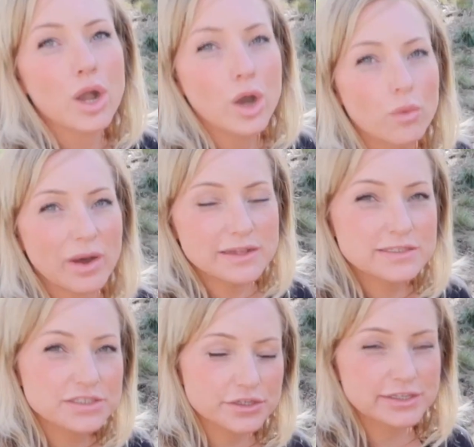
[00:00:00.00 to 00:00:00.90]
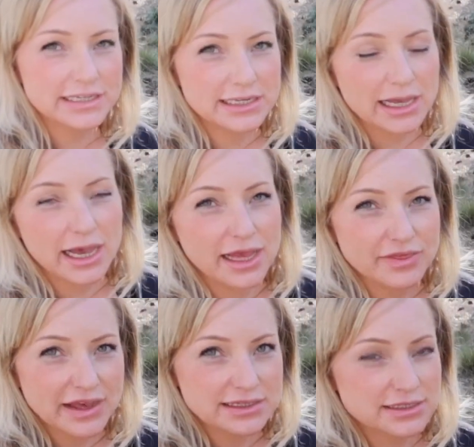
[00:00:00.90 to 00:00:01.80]
While it's cooking on
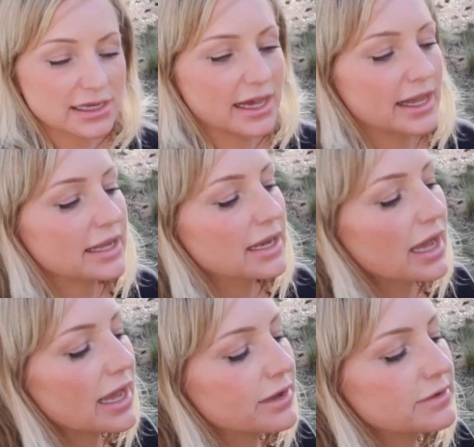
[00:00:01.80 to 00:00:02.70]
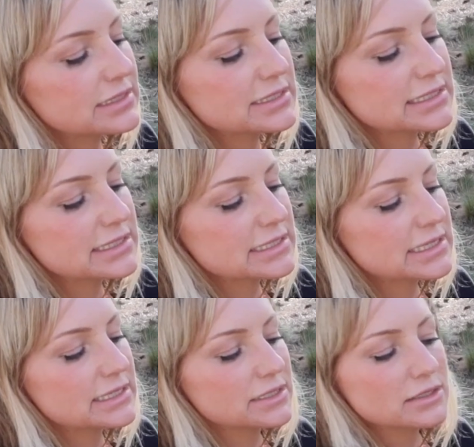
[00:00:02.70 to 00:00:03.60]
that side, I
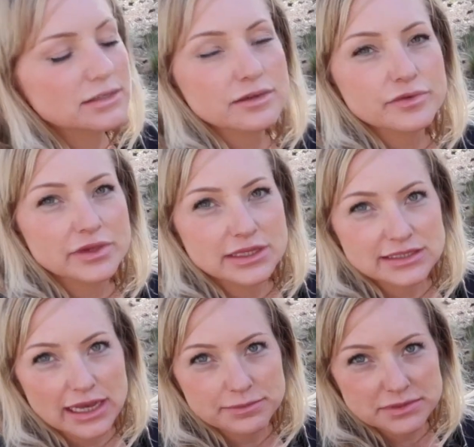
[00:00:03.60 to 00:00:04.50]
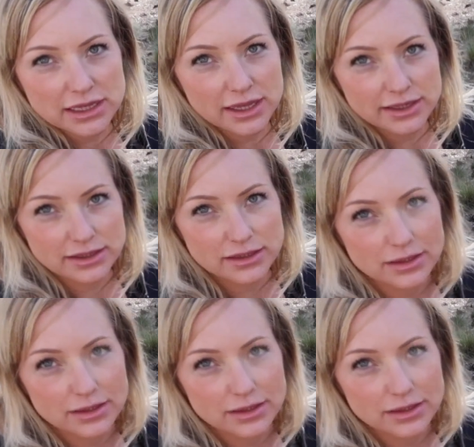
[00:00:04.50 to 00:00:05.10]
re-season for the top side.